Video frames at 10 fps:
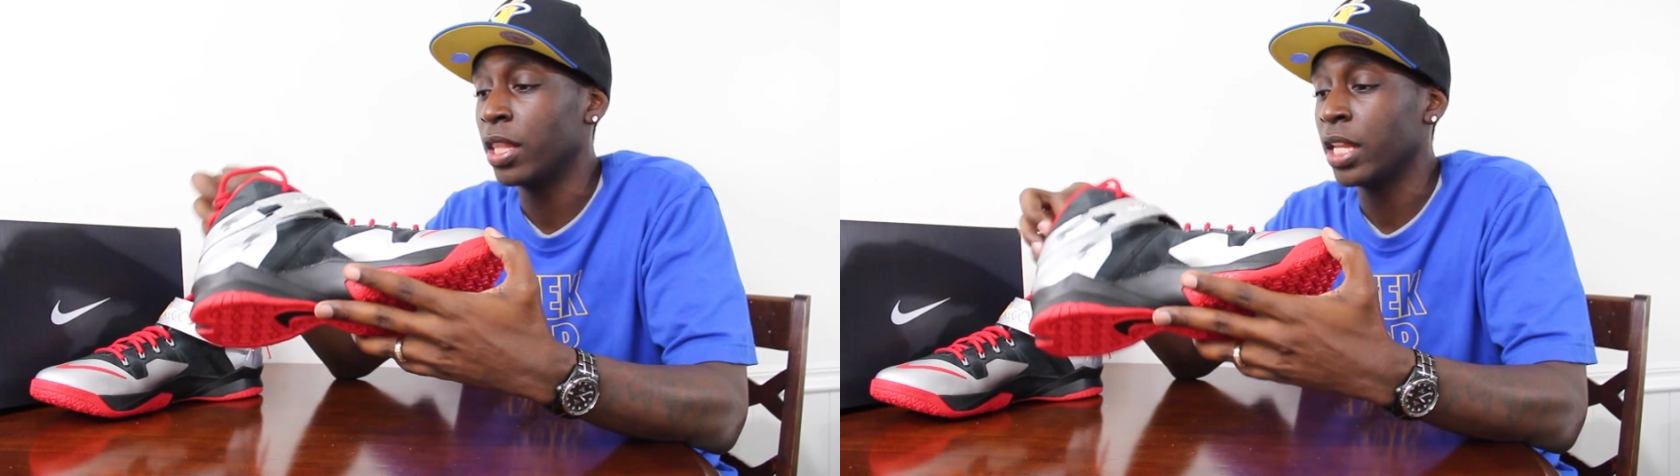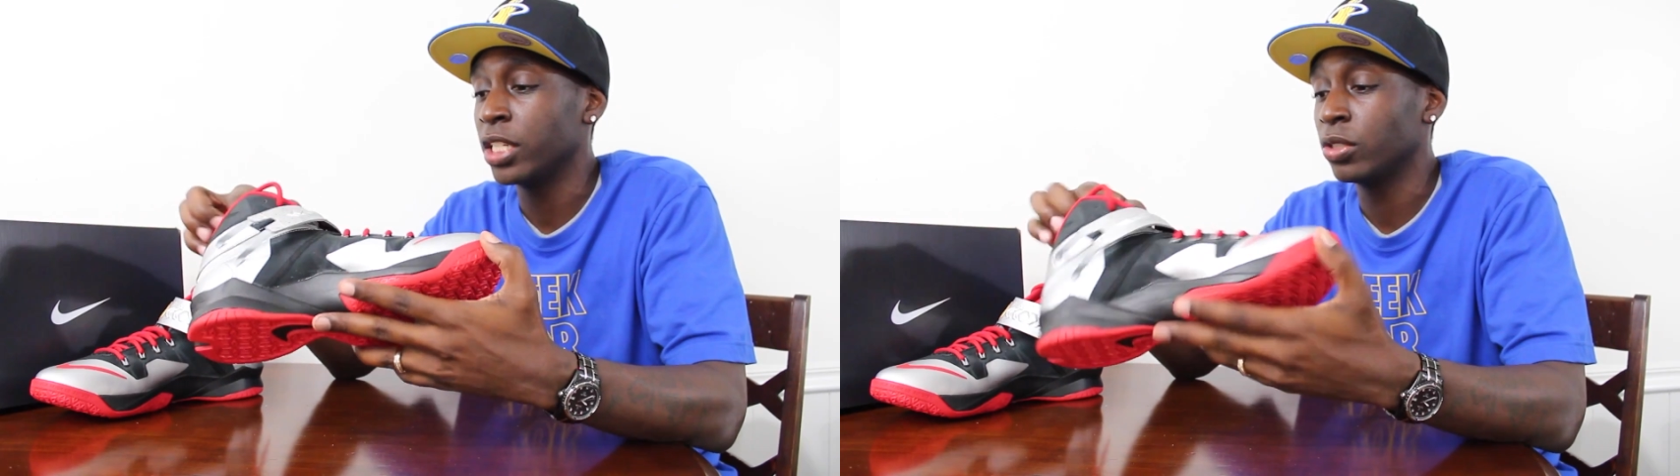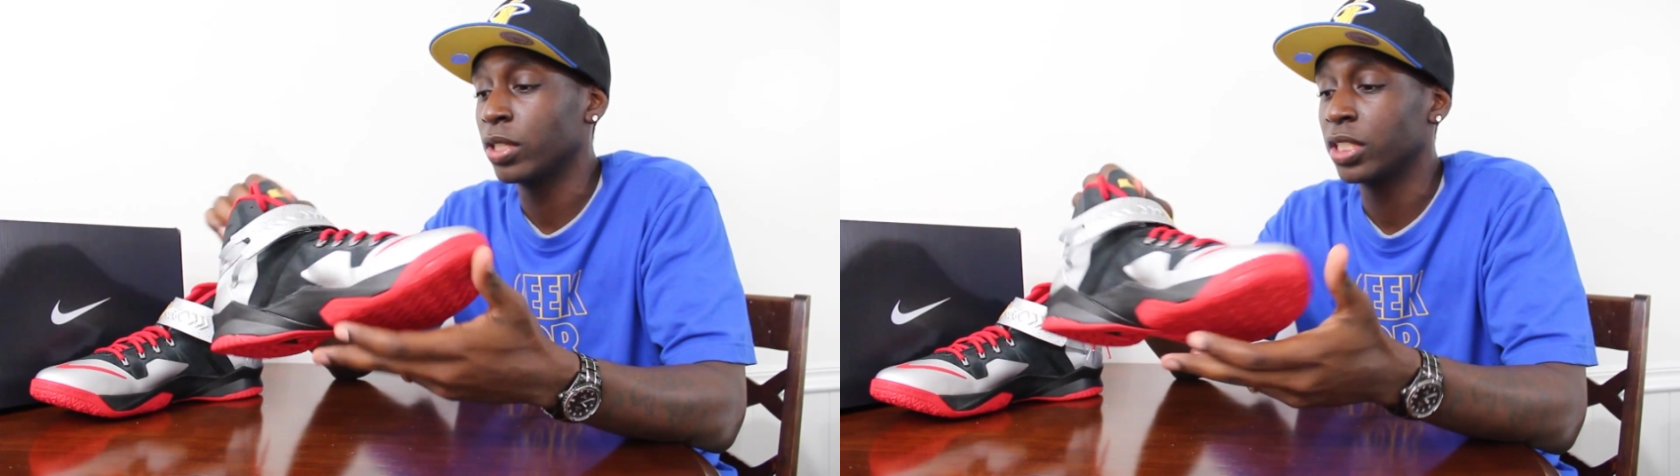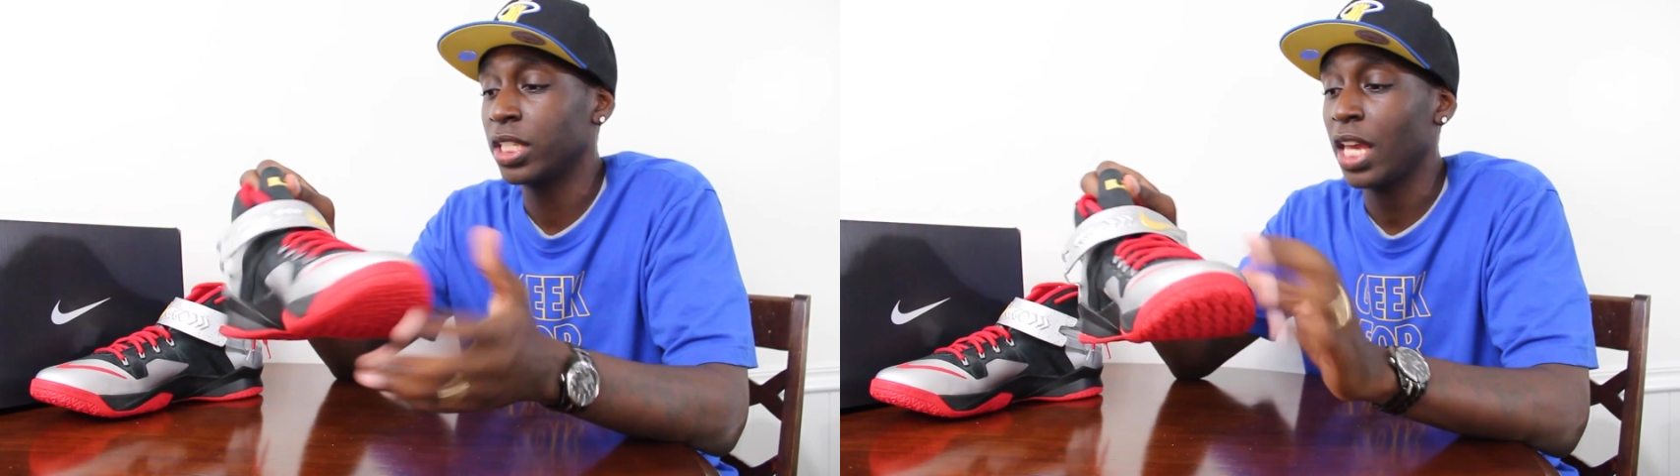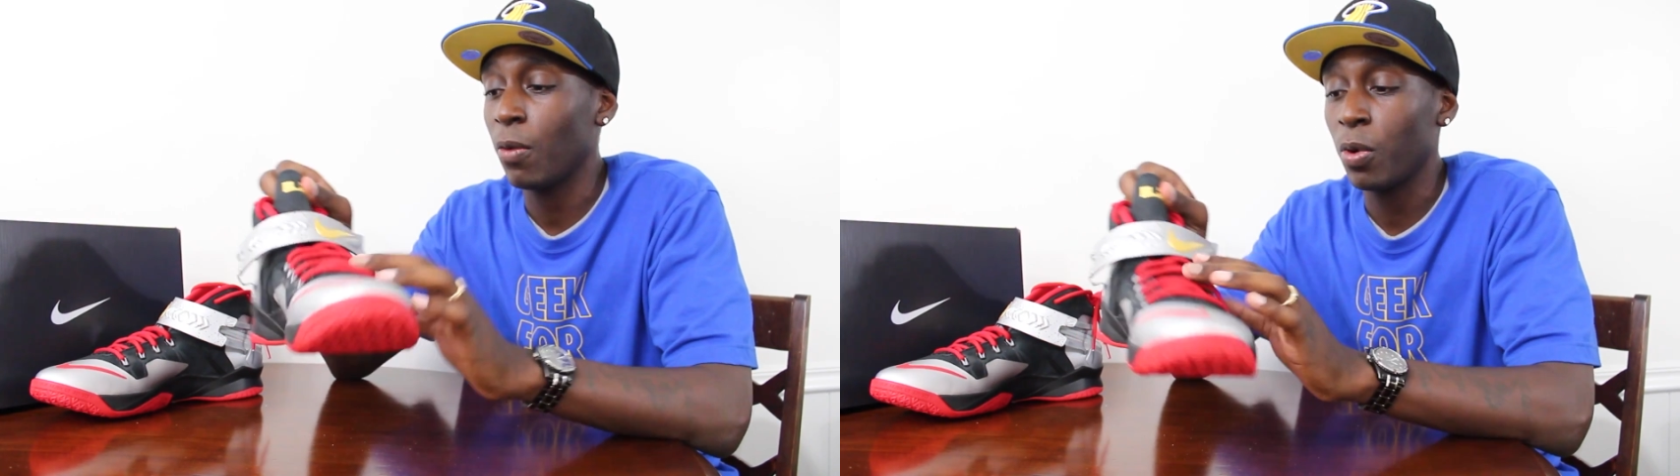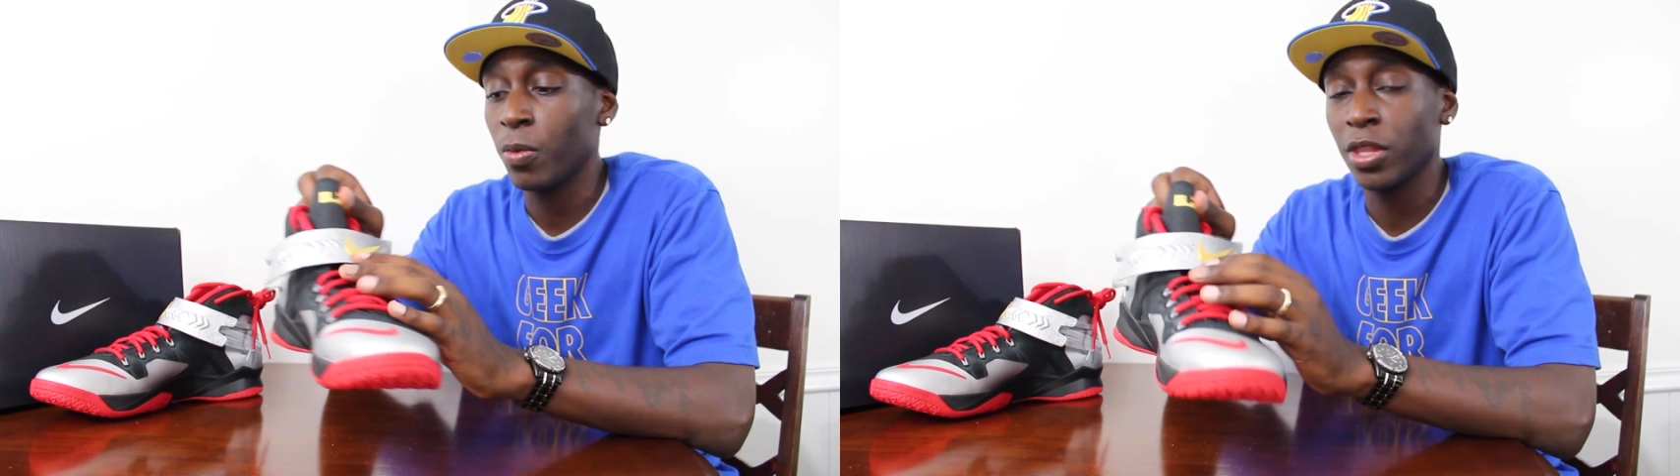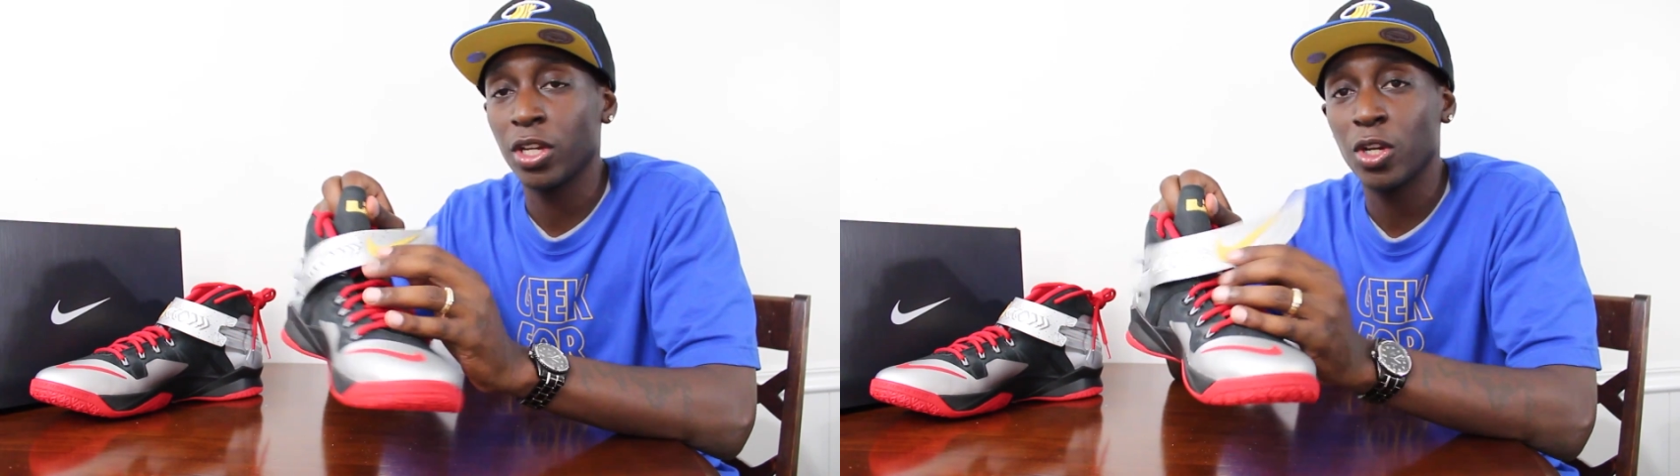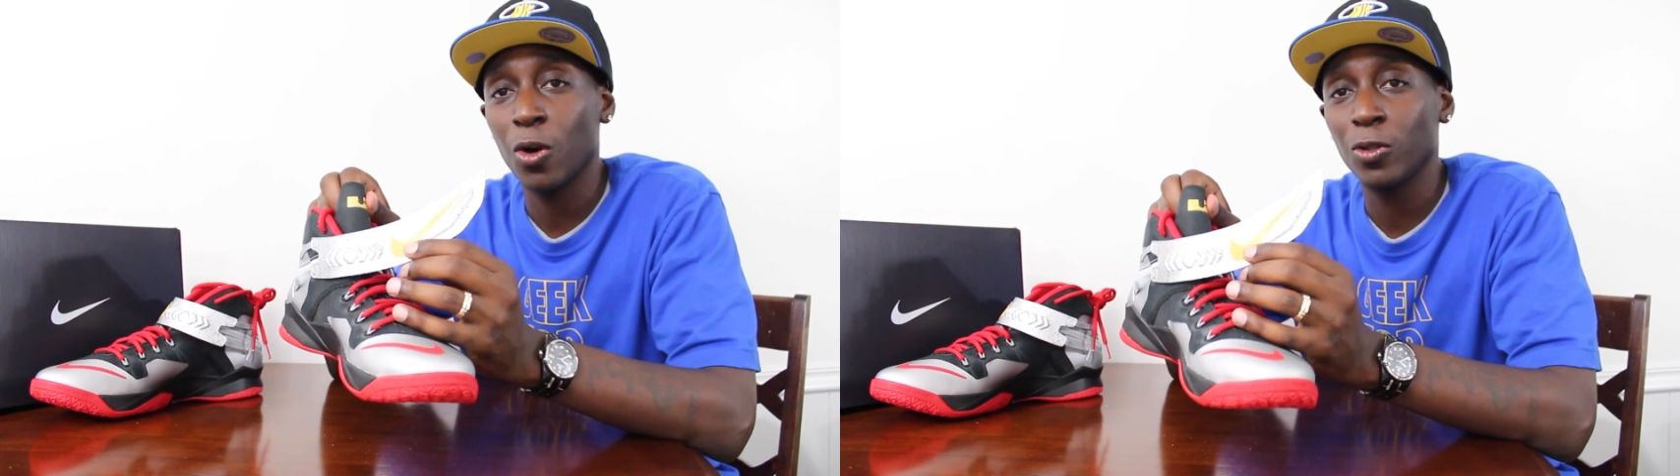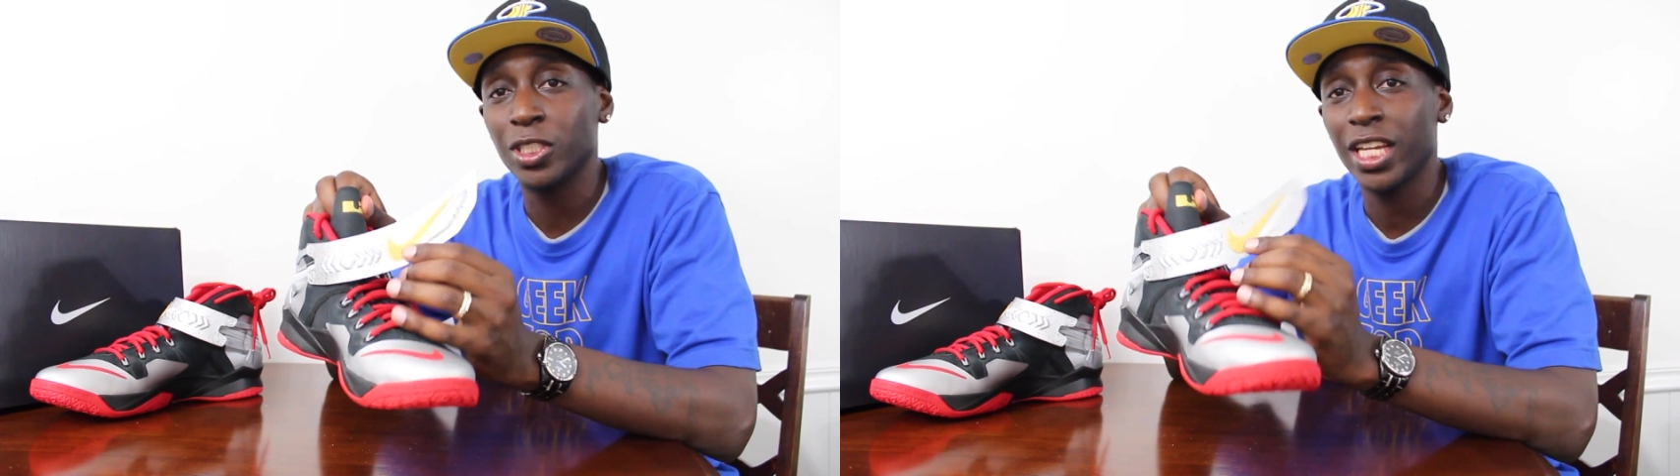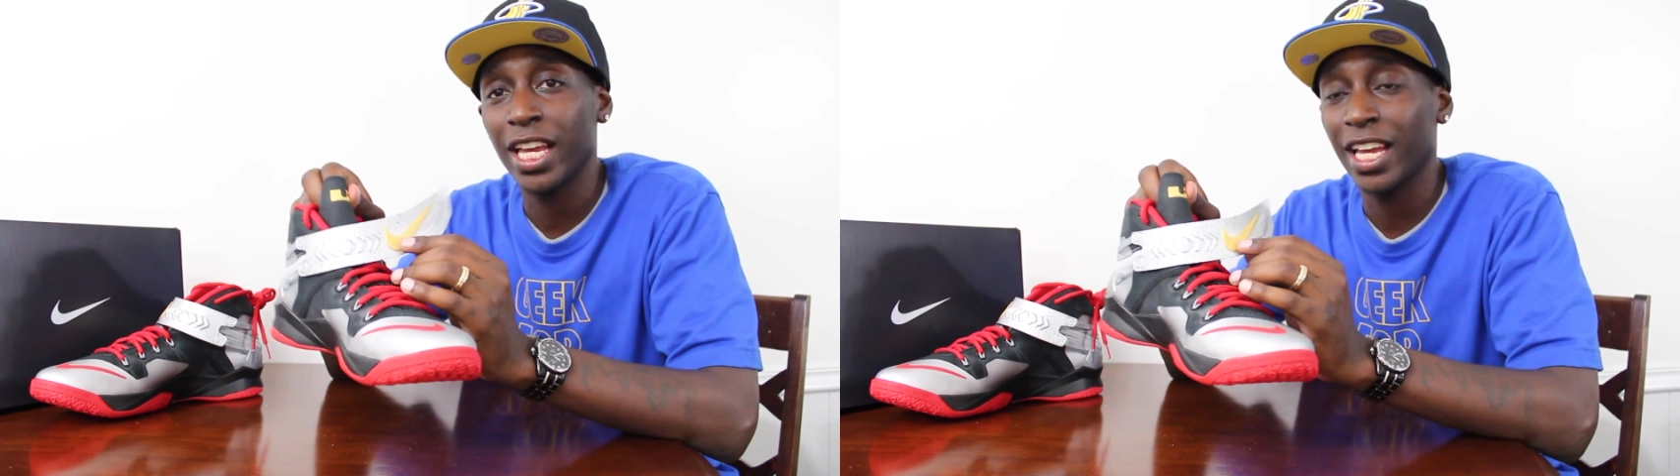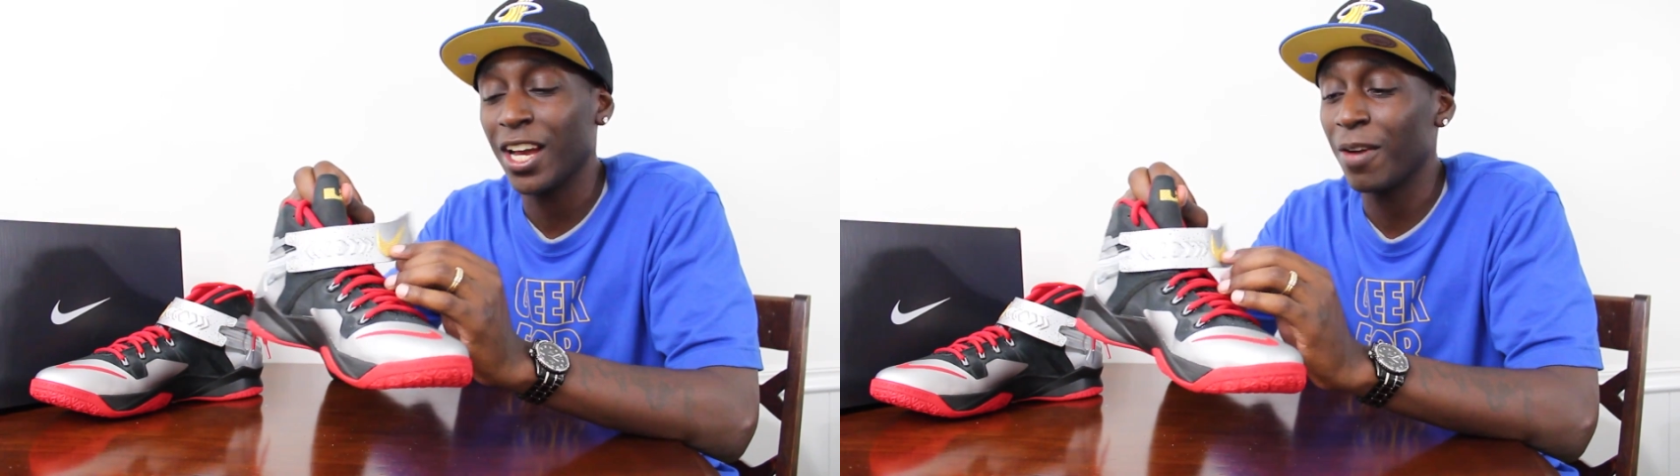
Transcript: and as you can see, I went with a gold check.